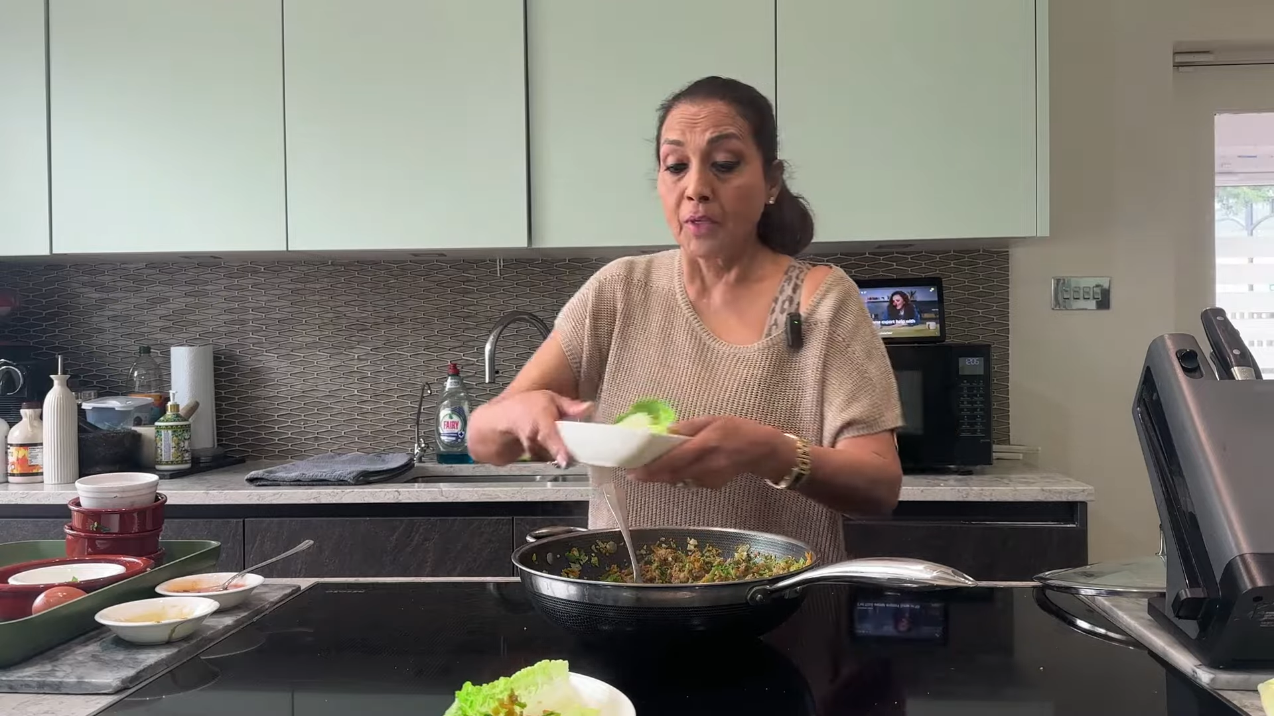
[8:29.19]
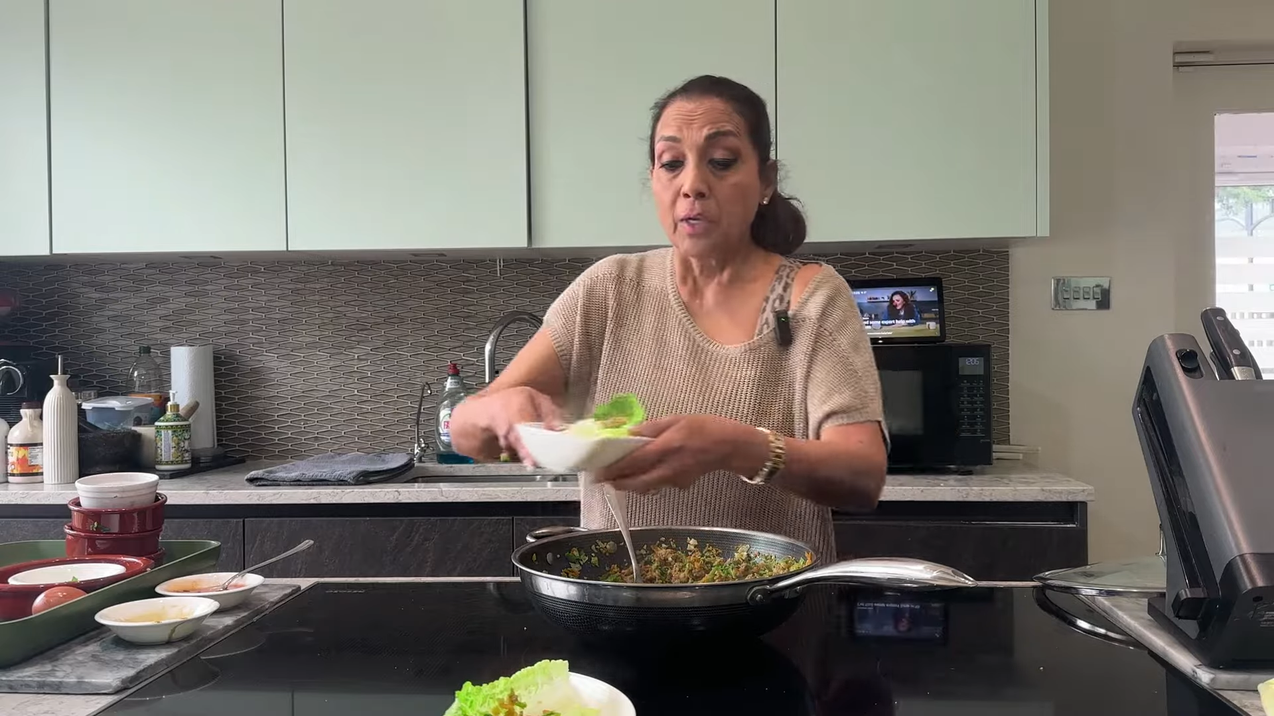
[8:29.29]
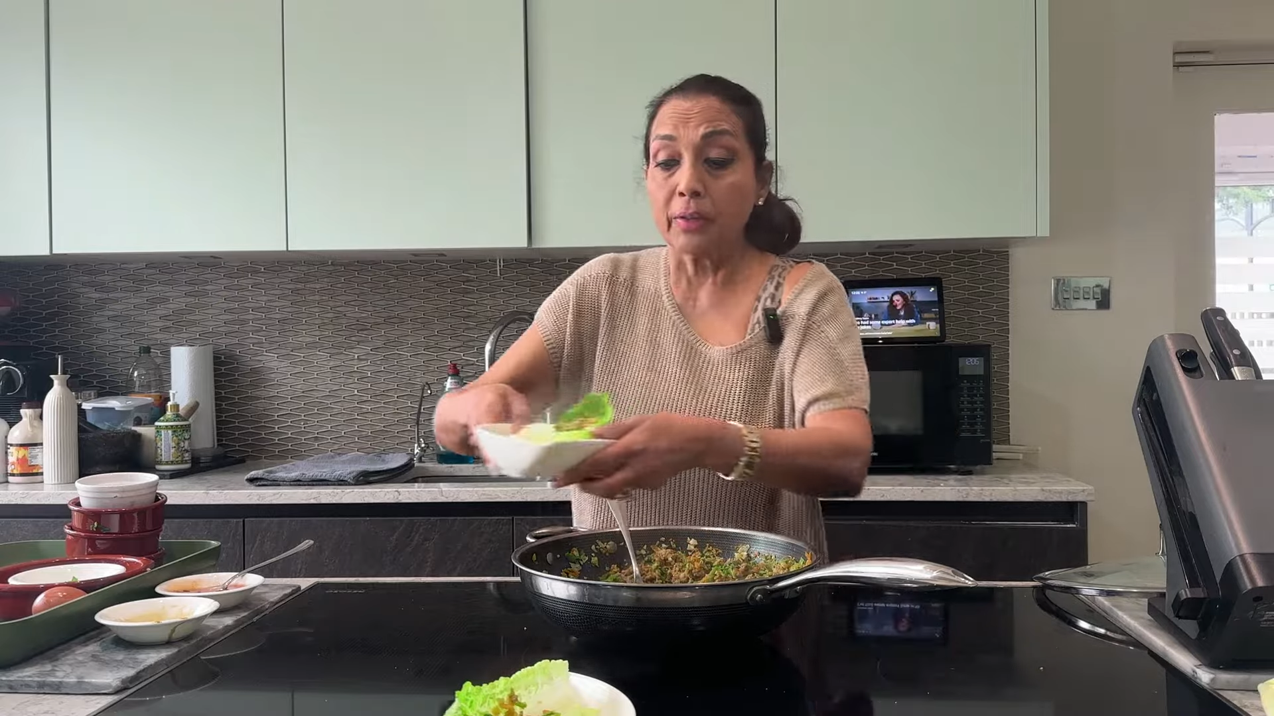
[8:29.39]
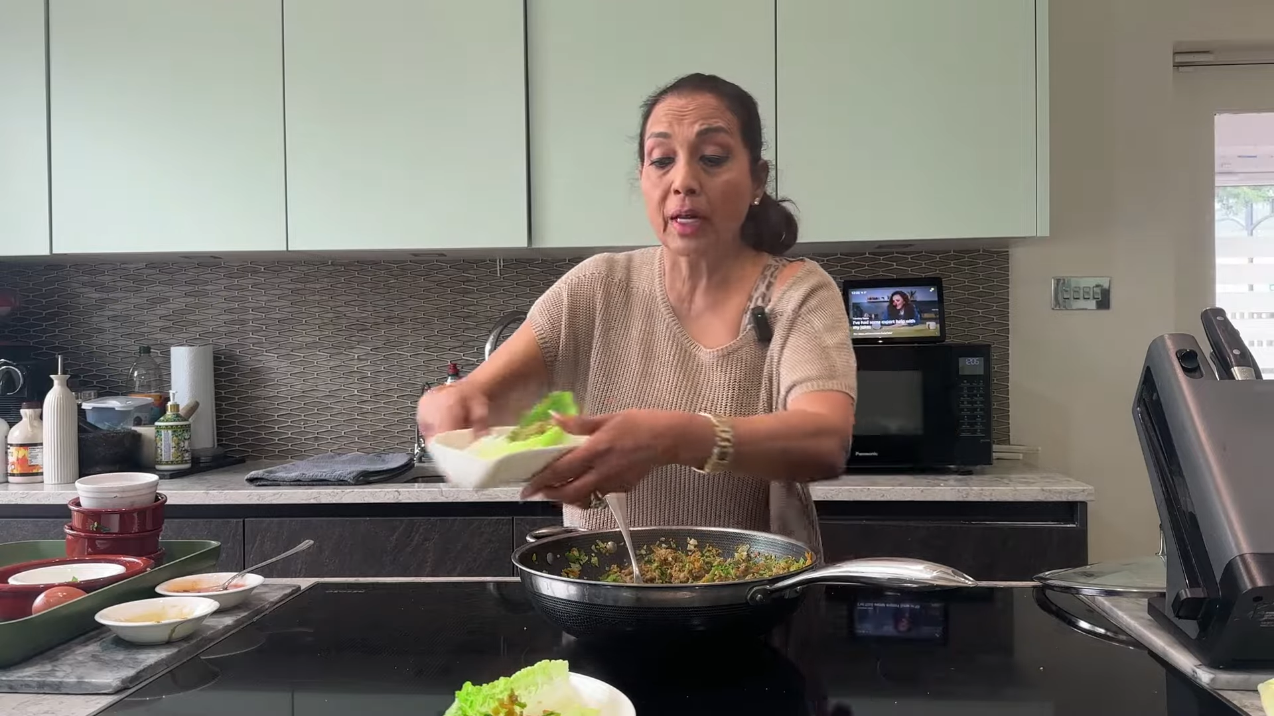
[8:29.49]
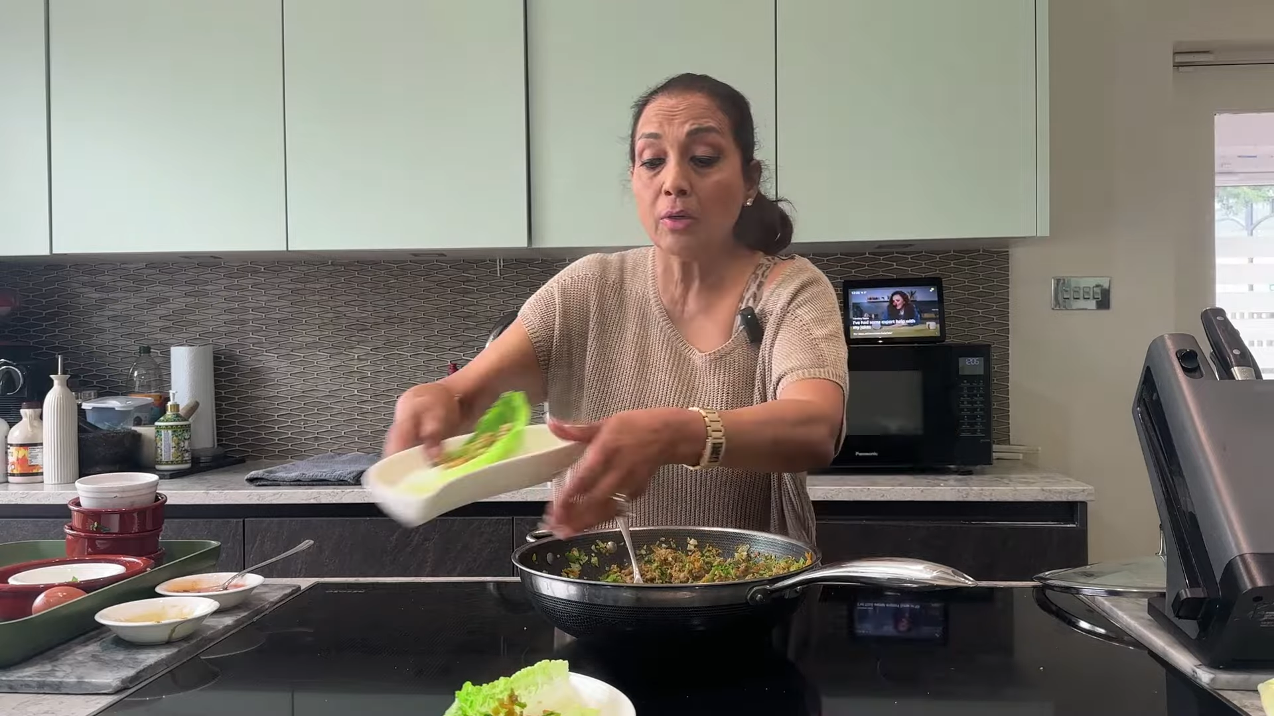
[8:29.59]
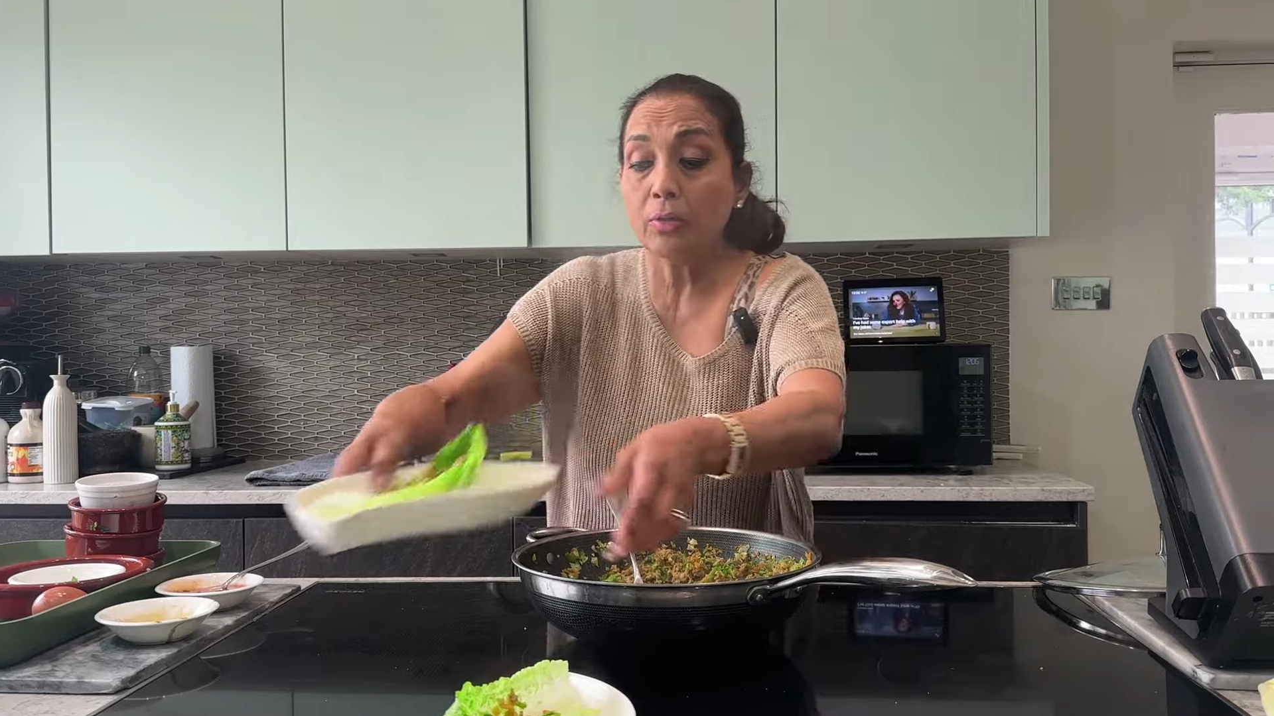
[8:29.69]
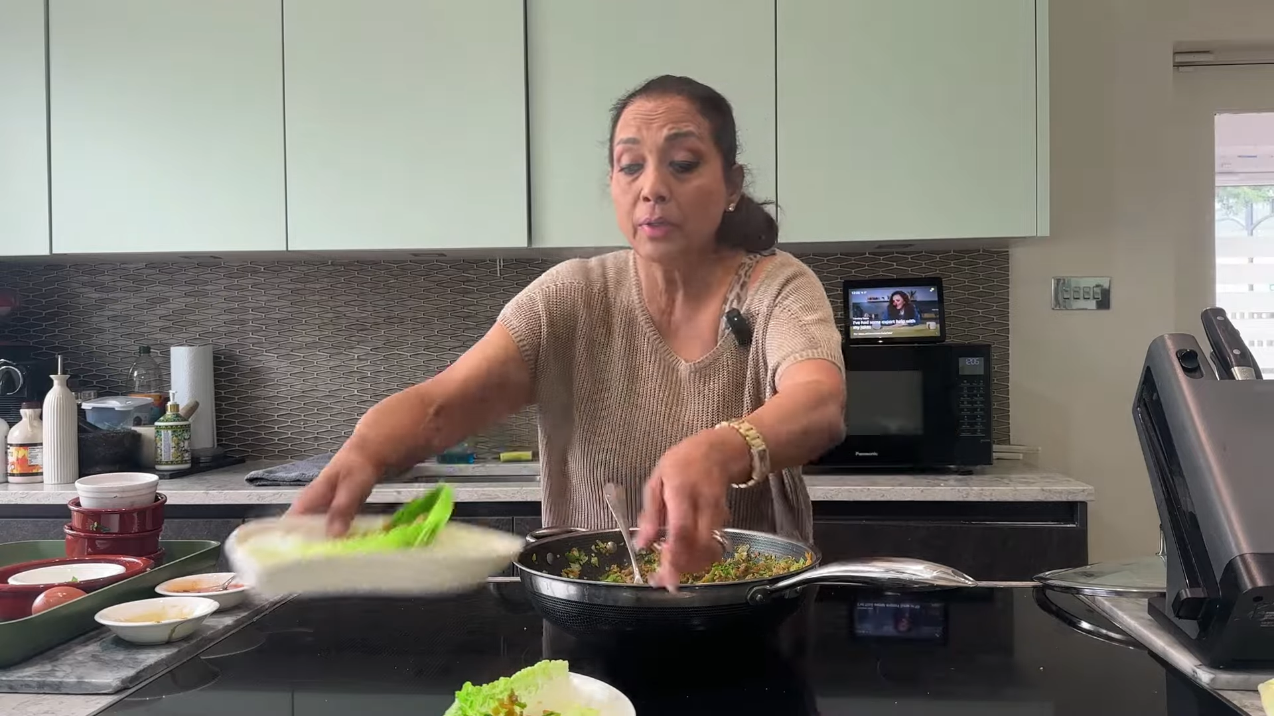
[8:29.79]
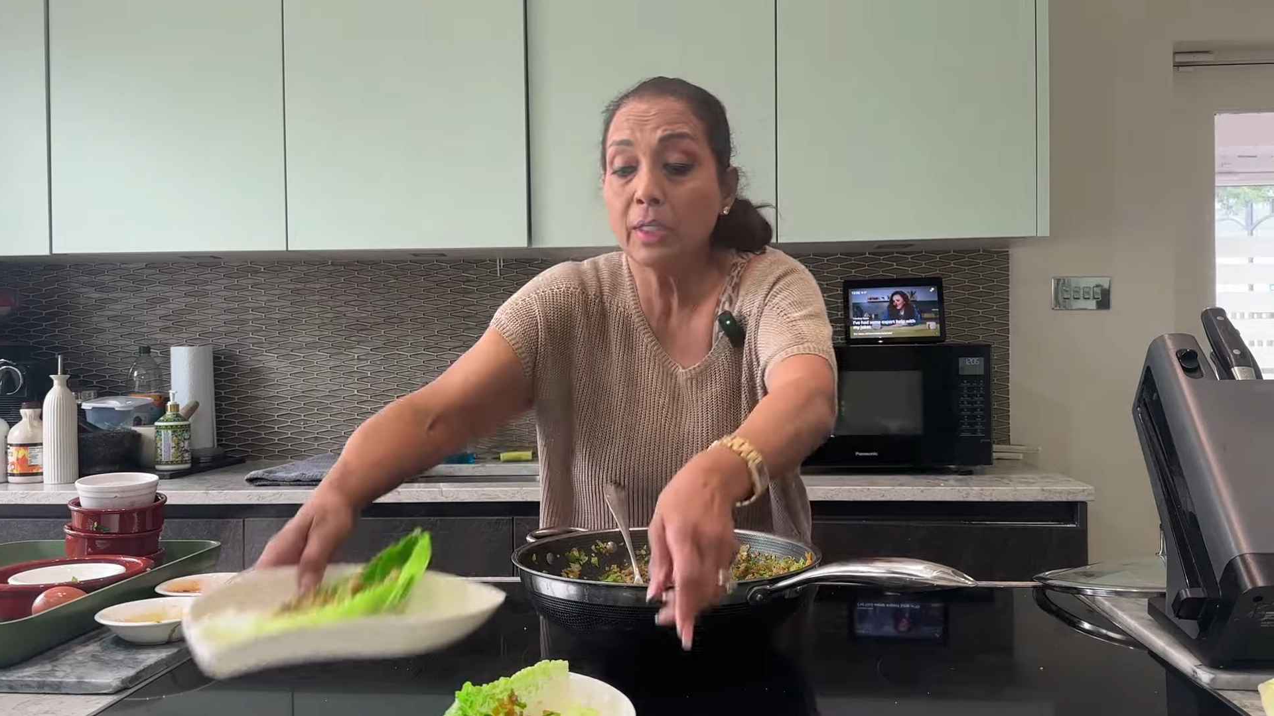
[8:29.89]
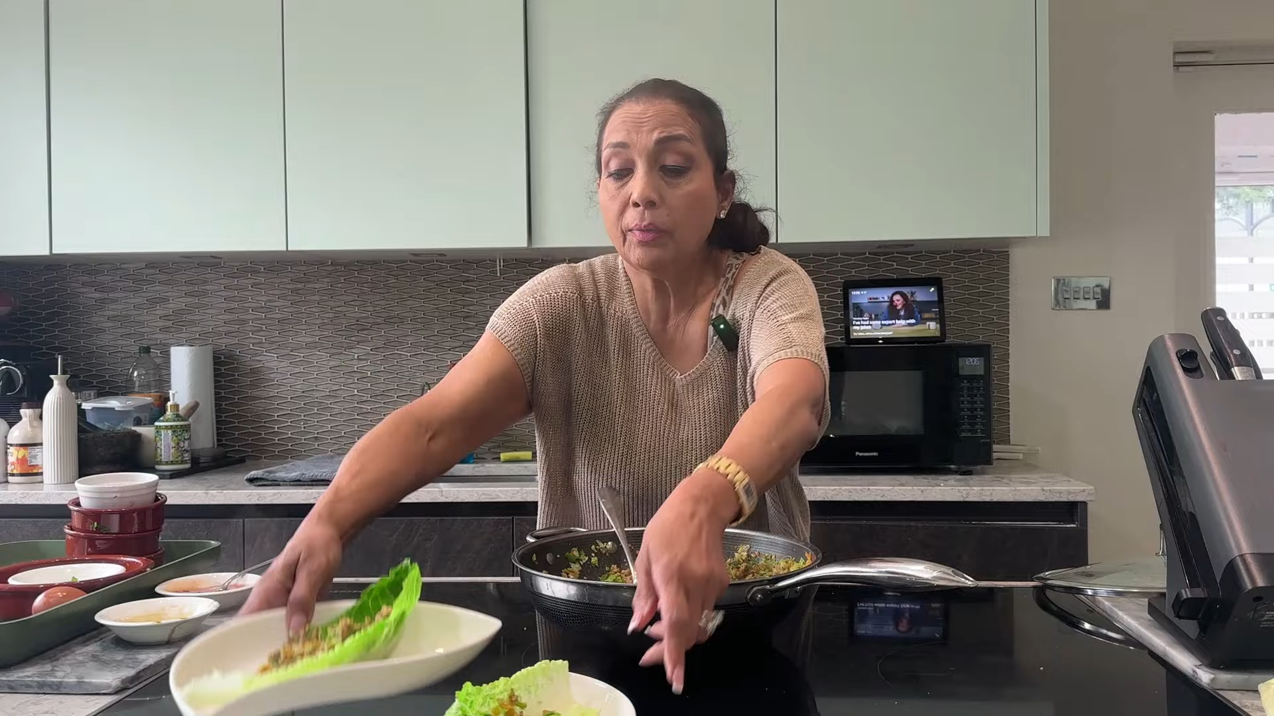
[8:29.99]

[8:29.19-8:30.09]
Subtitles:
Now, here